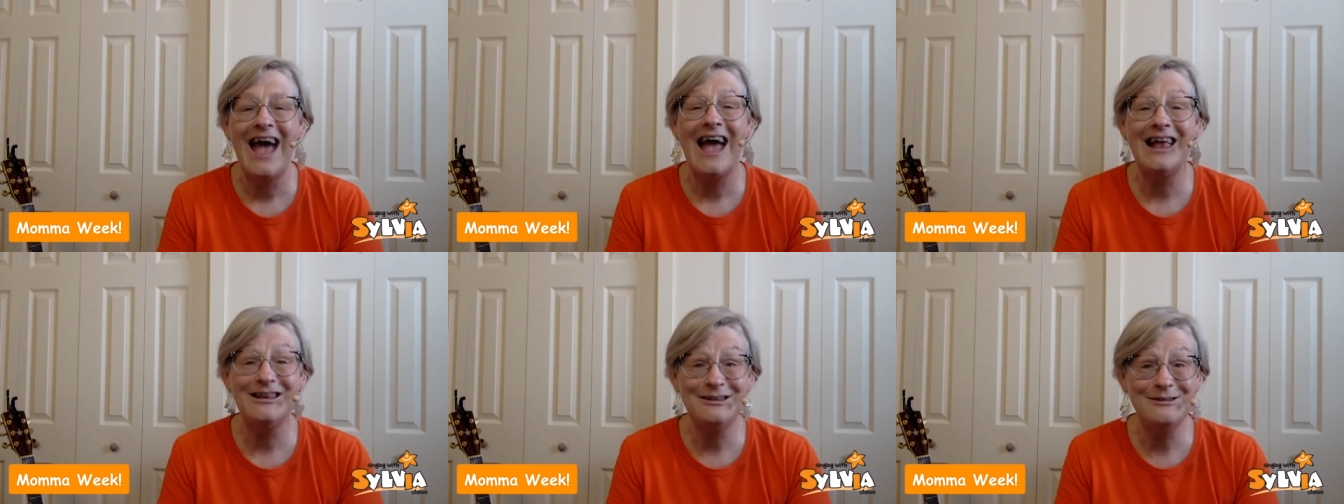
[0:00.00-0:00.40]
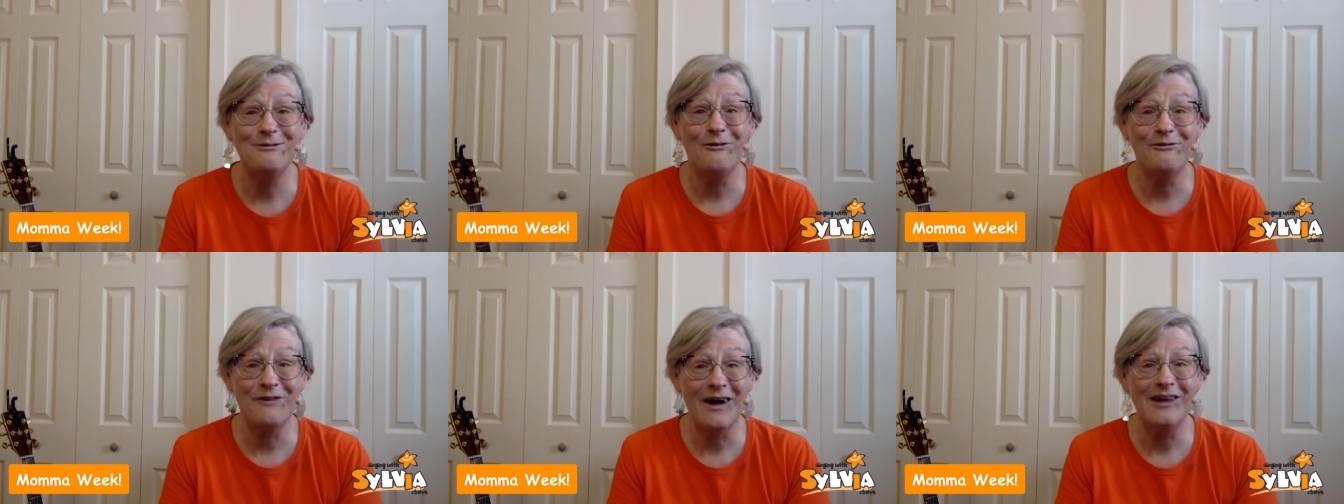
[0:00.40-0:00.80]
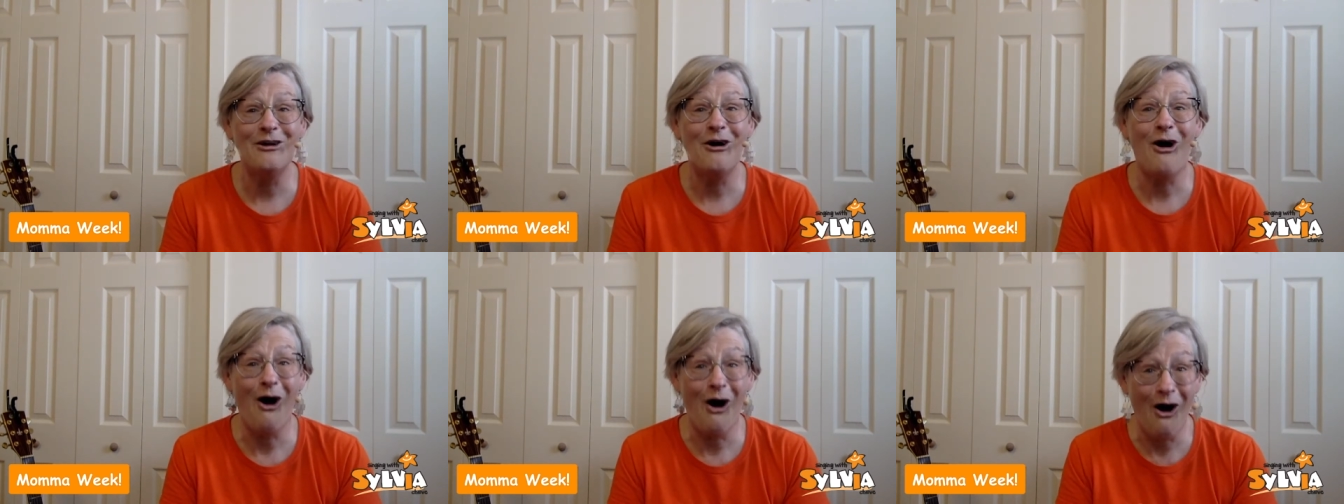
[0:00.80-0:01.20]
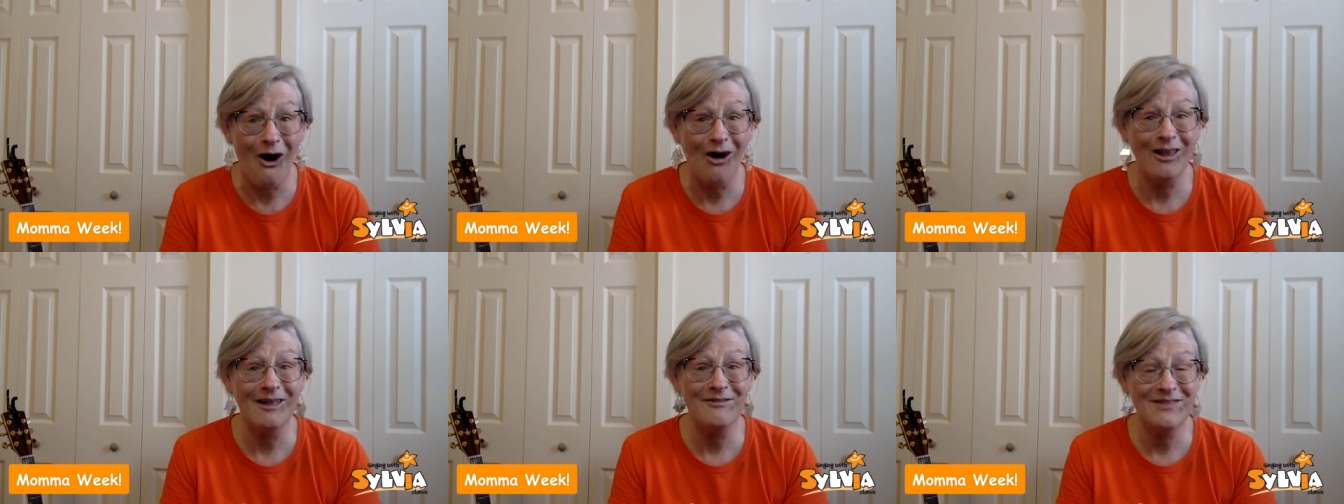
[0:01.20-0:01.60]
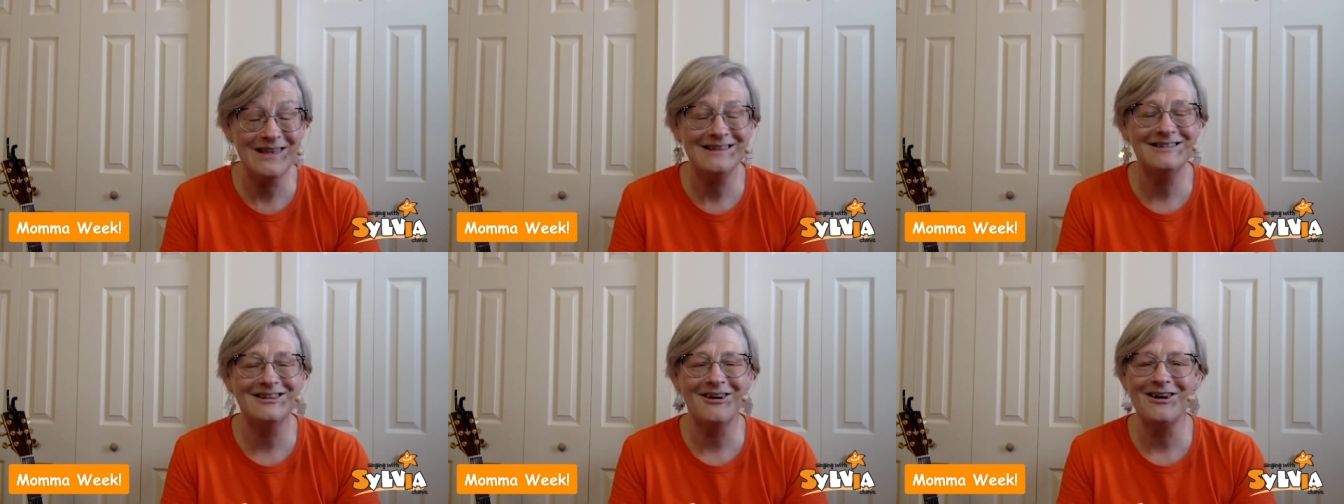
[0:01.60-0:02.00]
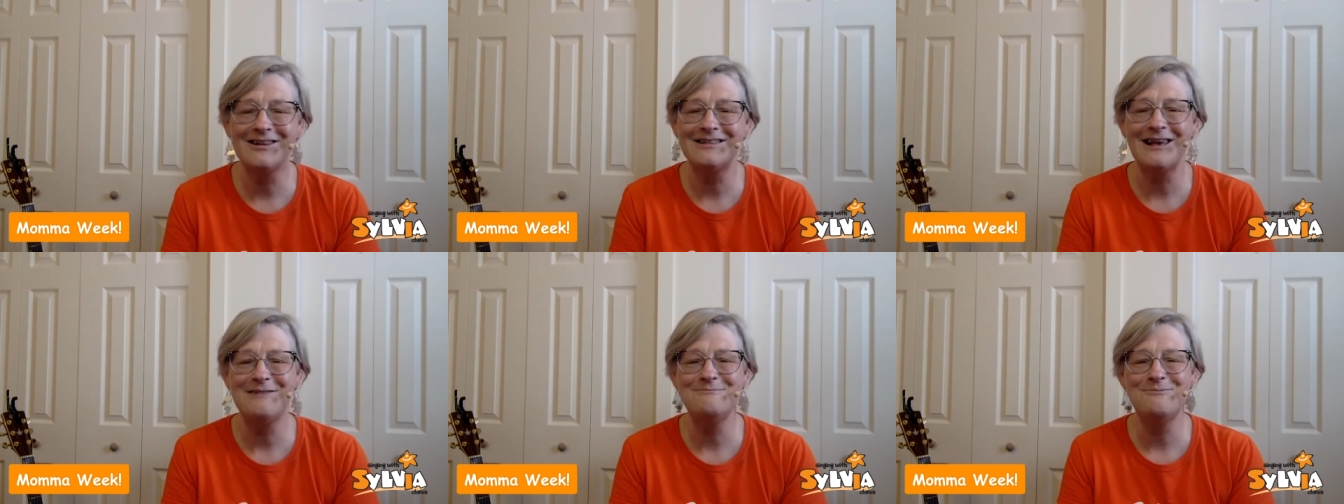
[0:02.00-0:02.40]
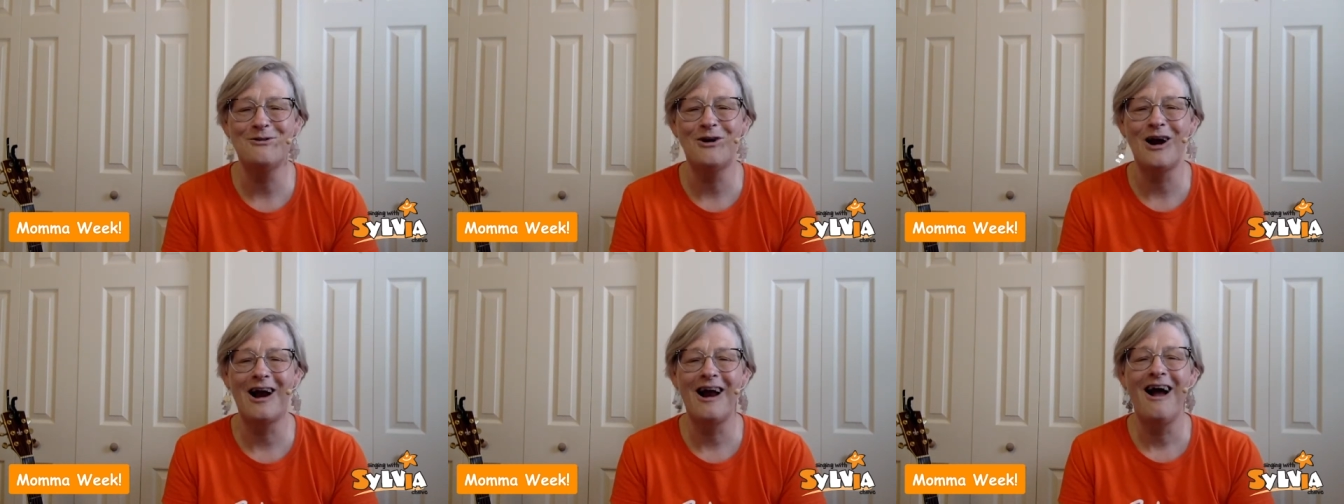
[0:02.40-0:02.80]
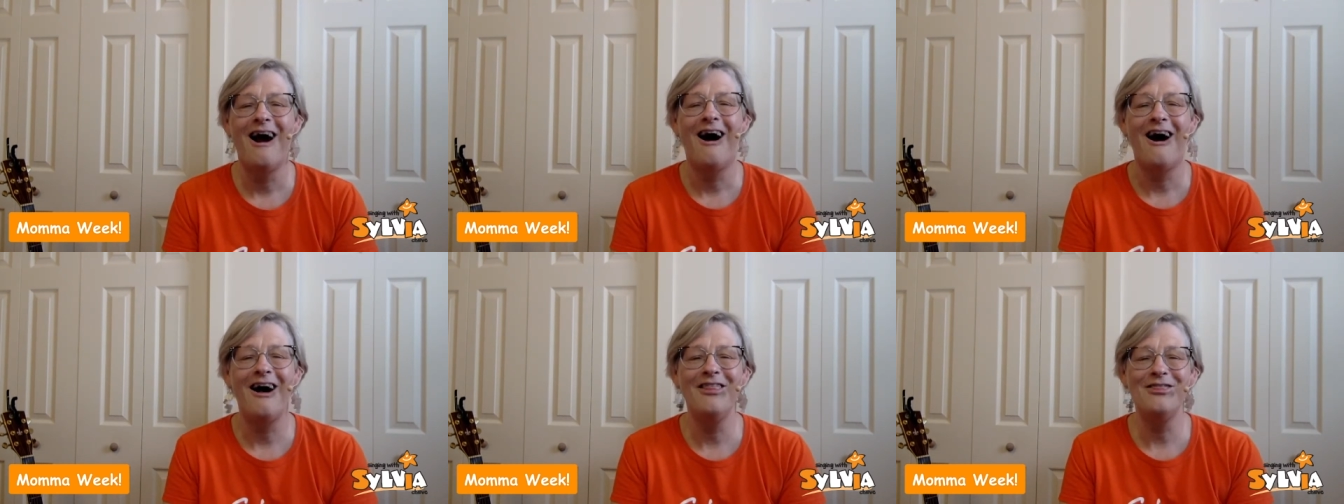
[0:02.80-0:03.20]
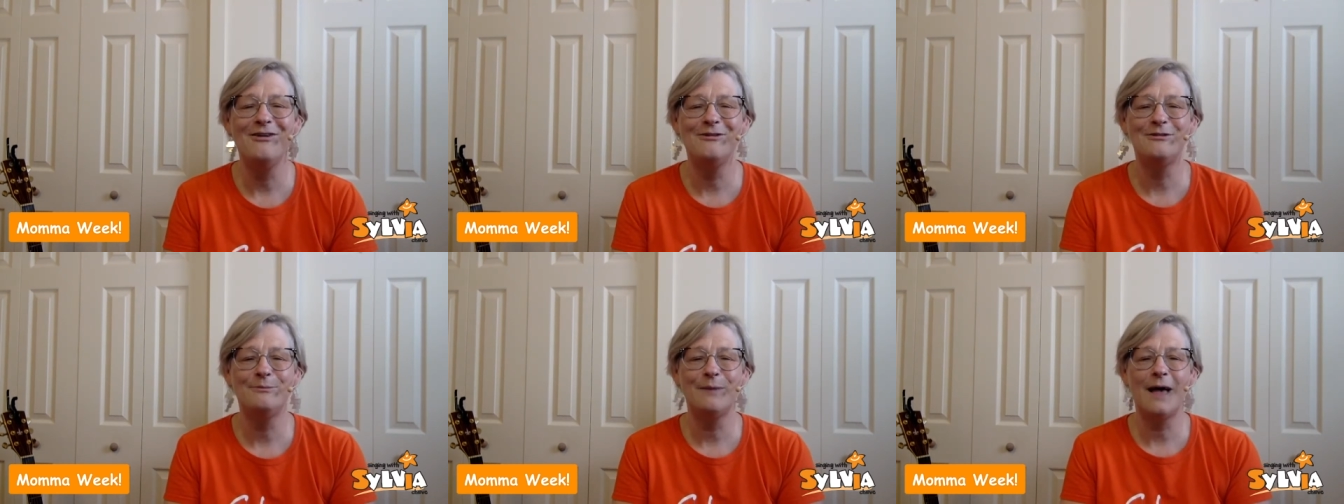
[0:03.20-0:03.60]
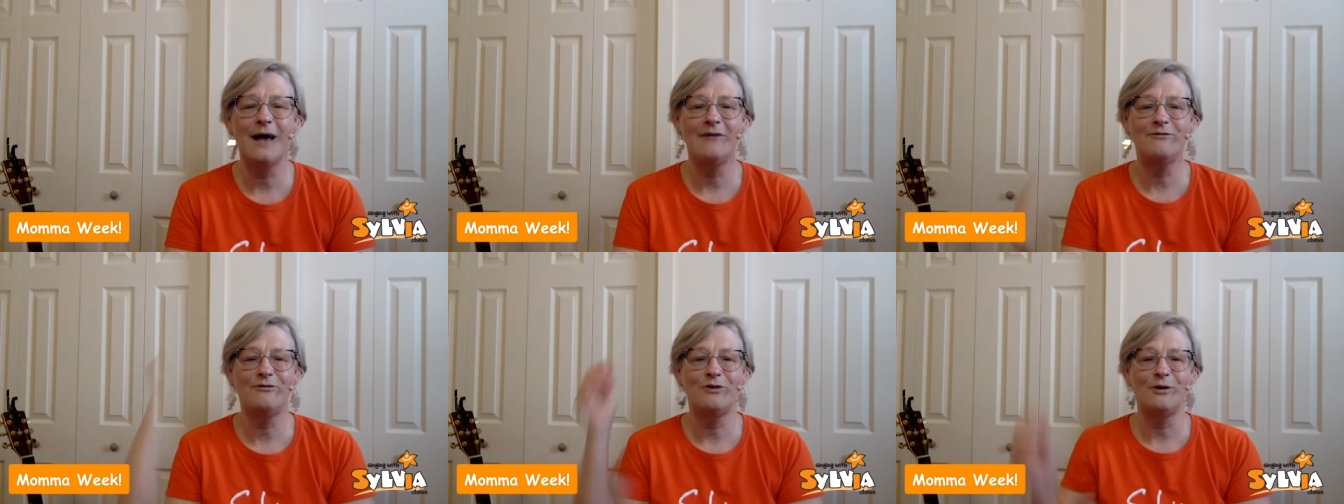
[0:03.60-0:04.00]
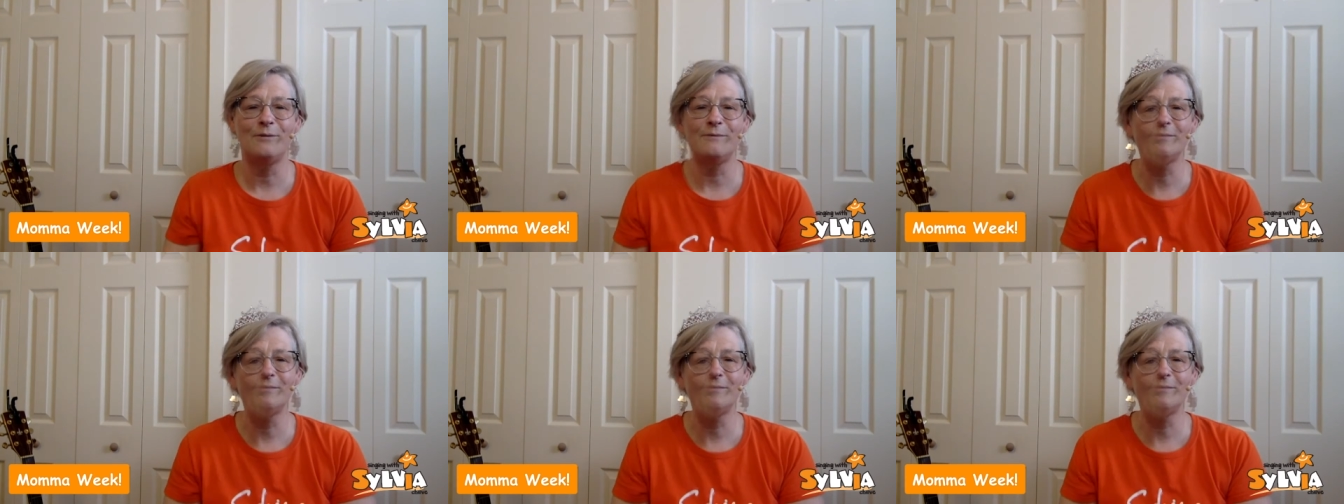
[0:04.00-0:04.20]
and you will find all of these songs and more on those platforms.